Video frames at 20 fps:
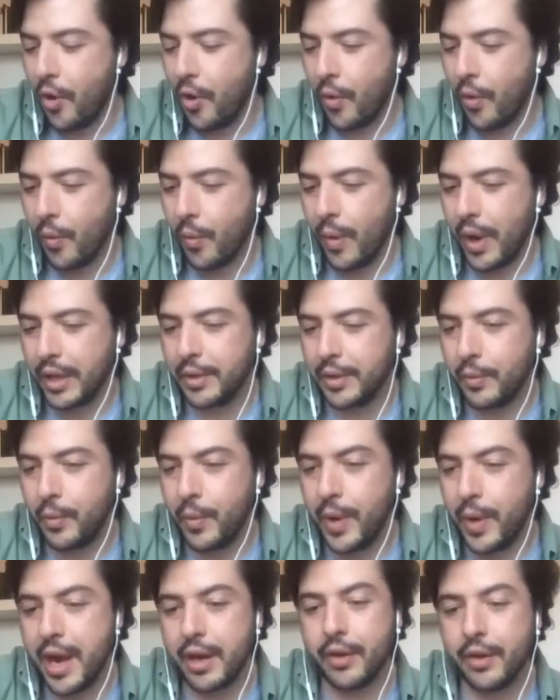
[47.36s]
what
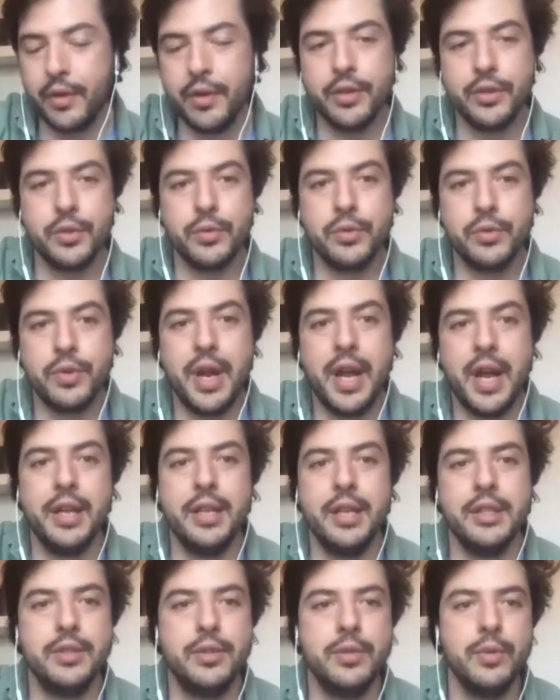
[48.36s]
we are going to try
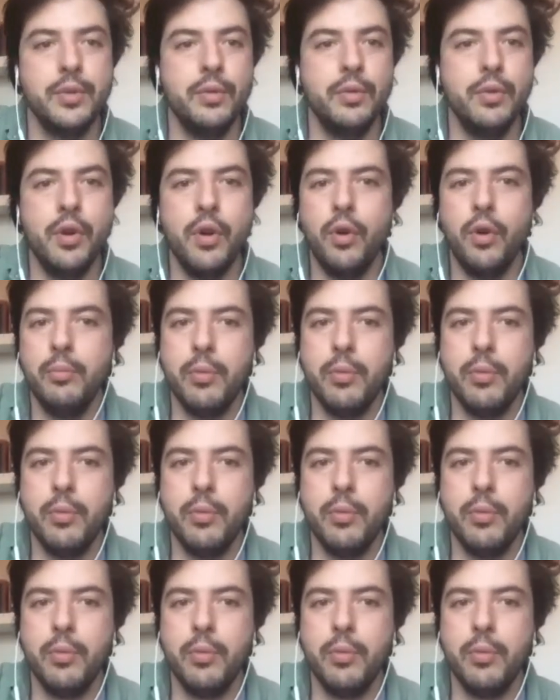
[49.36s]
is to know